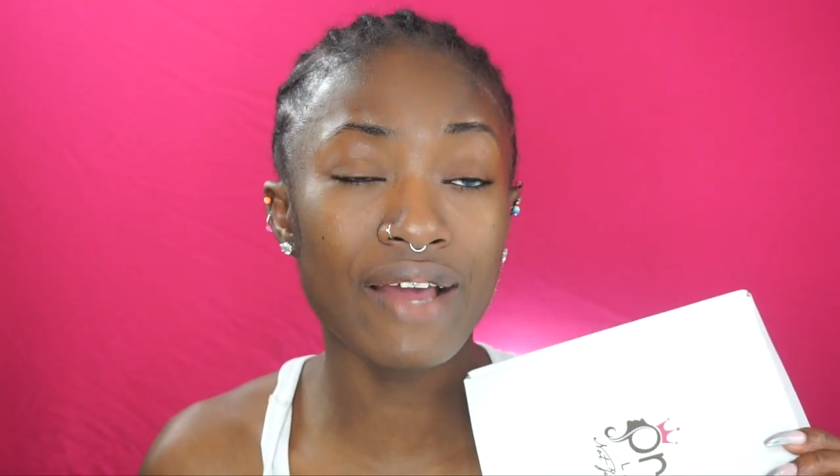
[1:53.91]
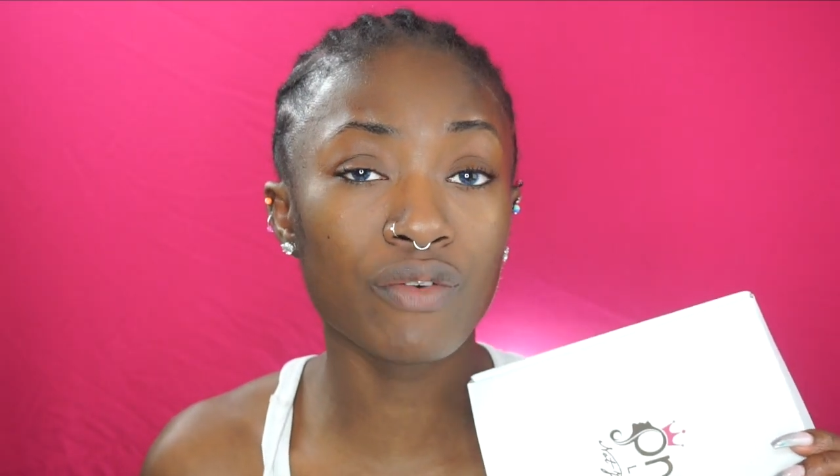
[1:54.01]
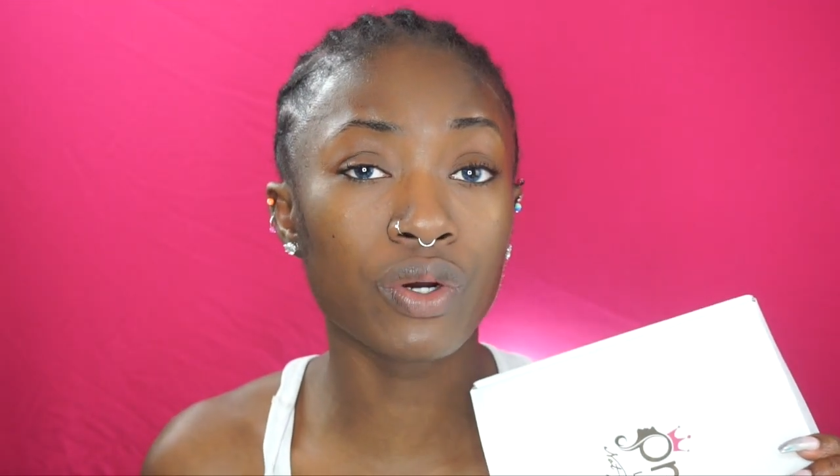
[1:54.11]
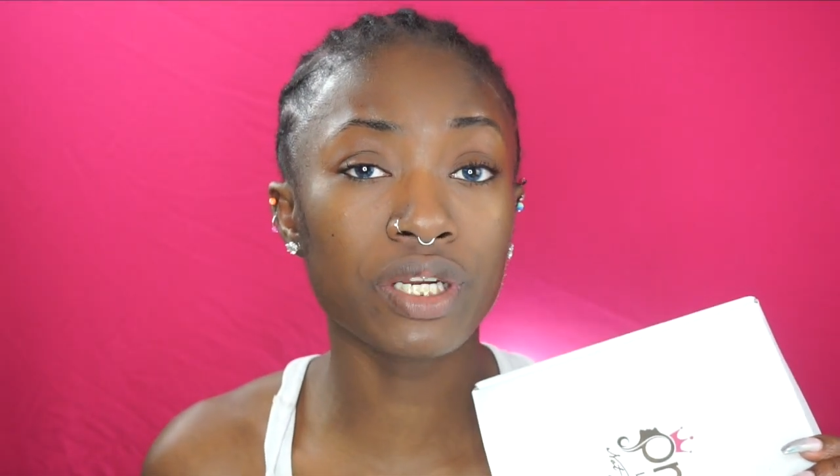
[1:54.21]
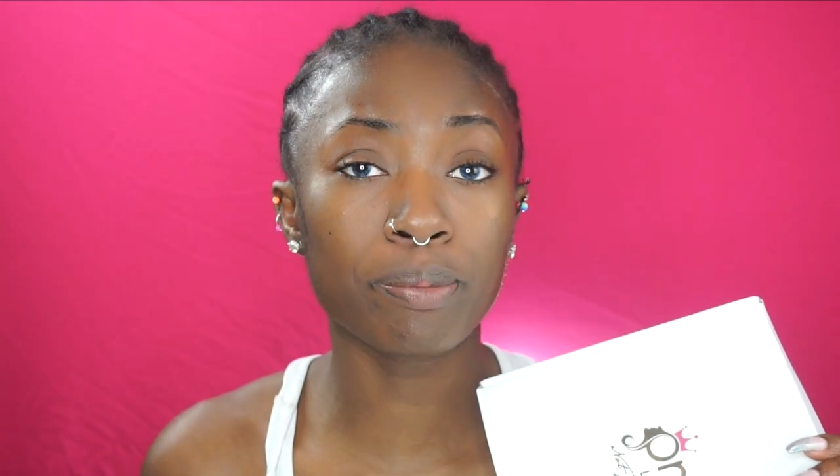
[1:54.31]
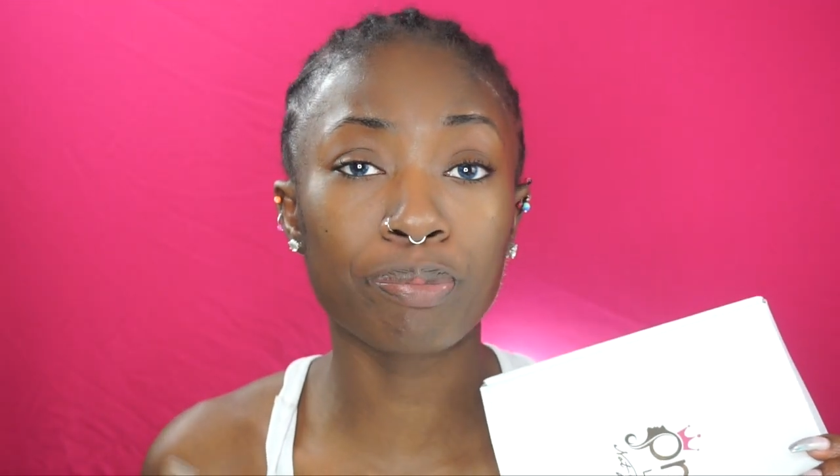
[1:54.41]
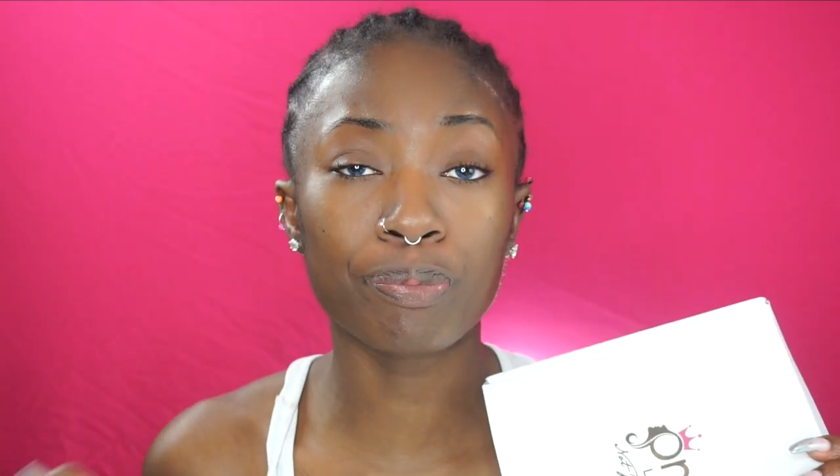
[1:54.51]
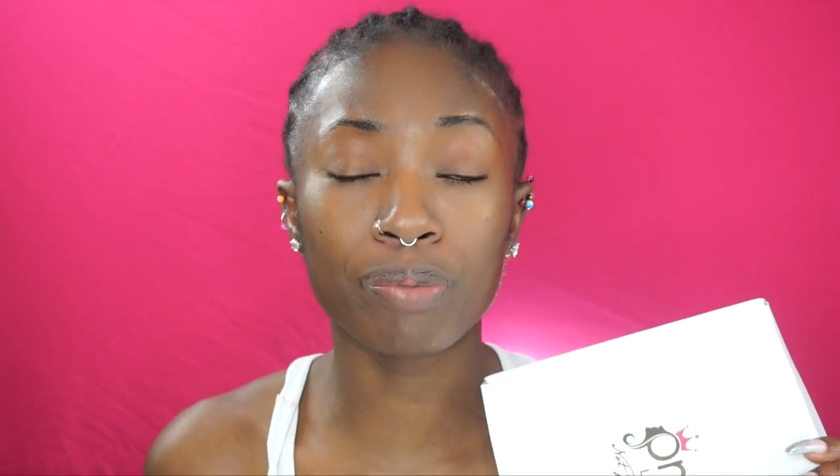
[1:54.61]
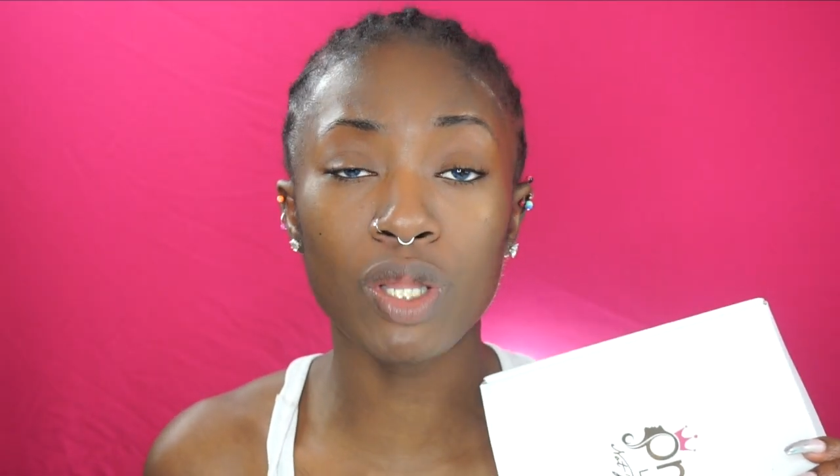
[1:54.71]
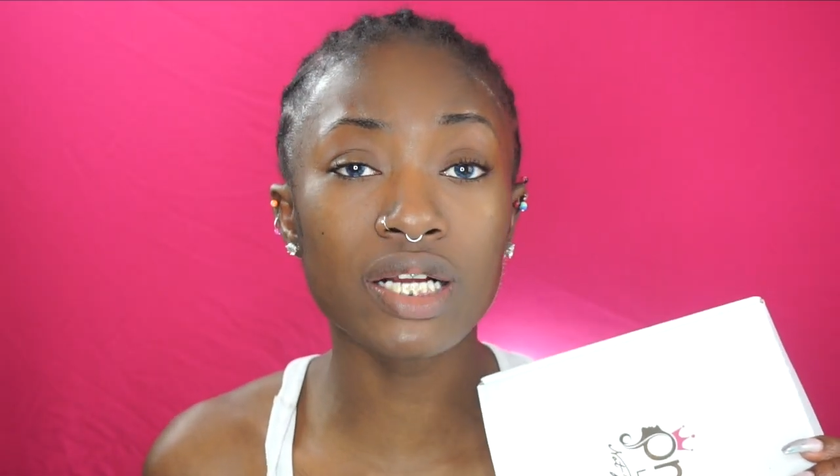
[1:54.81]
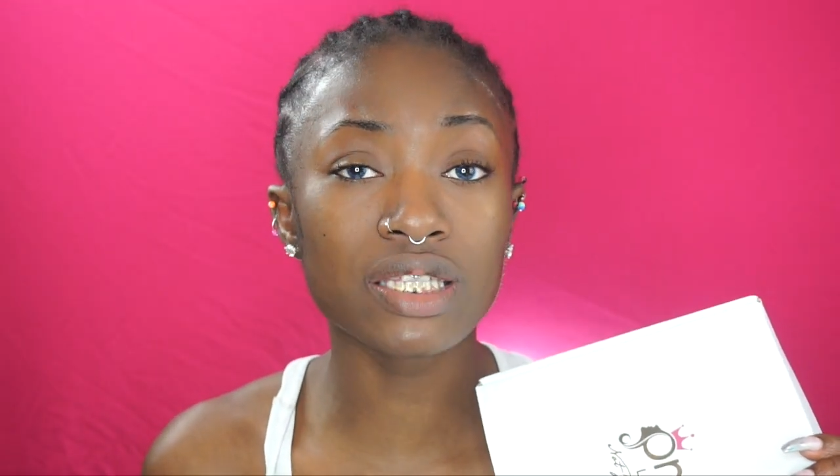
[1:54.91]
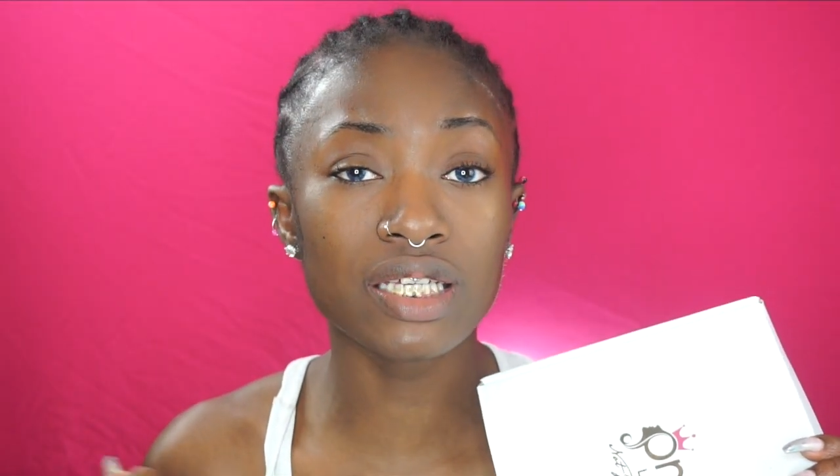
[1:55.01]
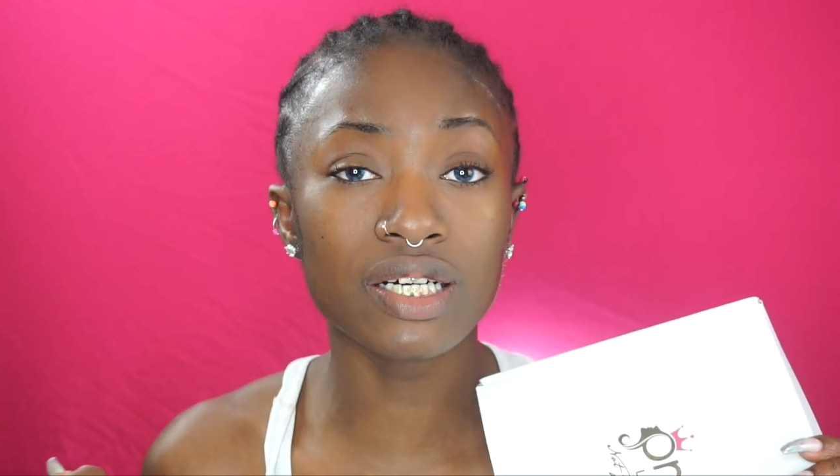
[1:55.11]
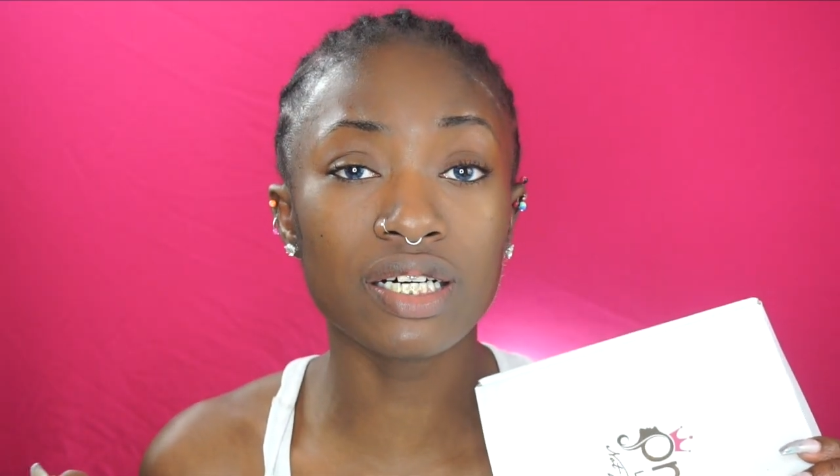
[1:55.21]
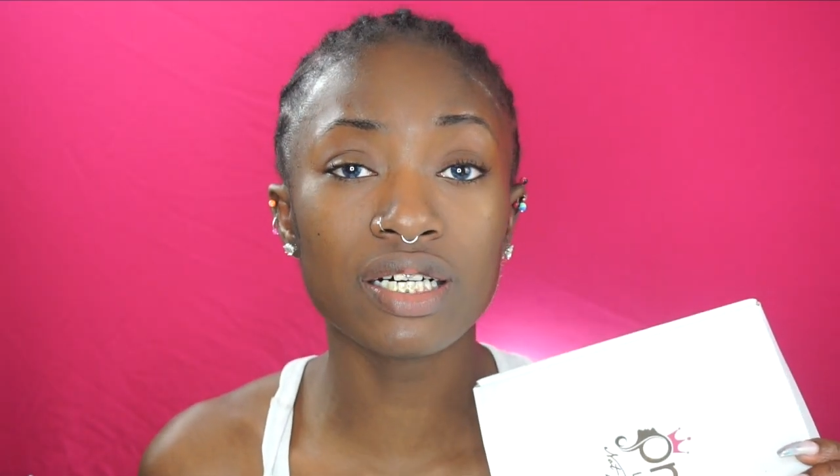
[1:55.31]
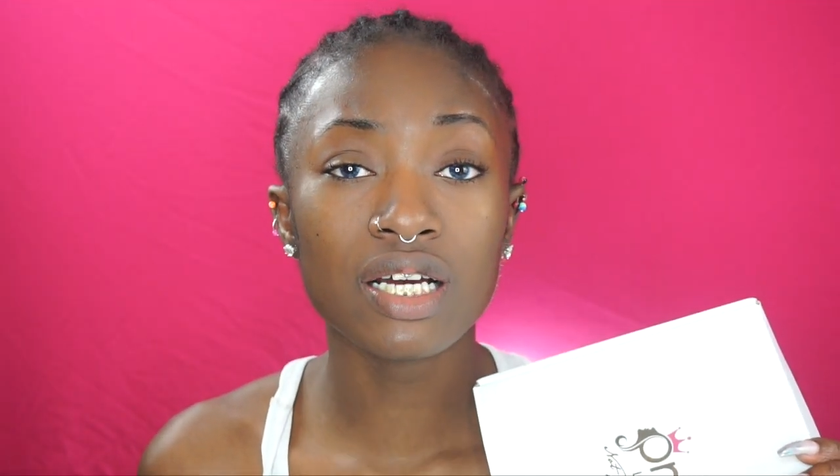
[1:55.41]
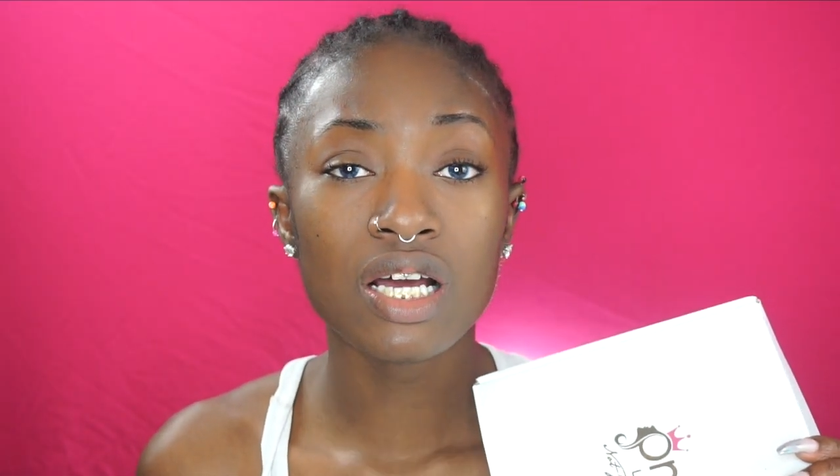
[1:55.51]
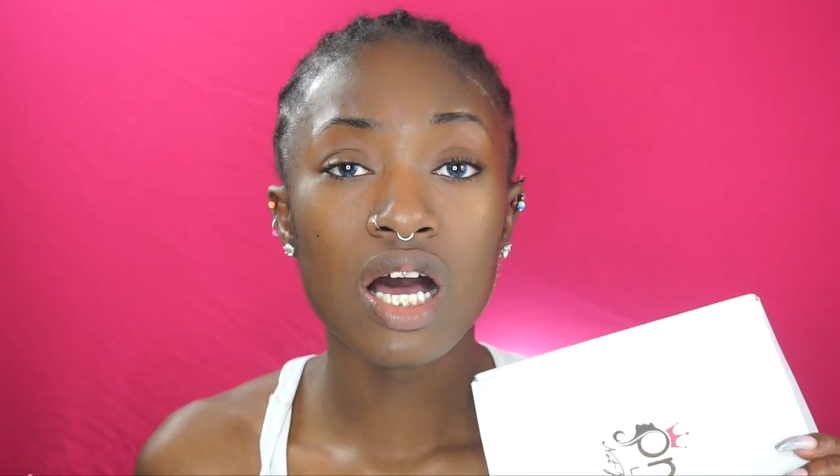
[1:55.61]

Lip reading: I've already plucked the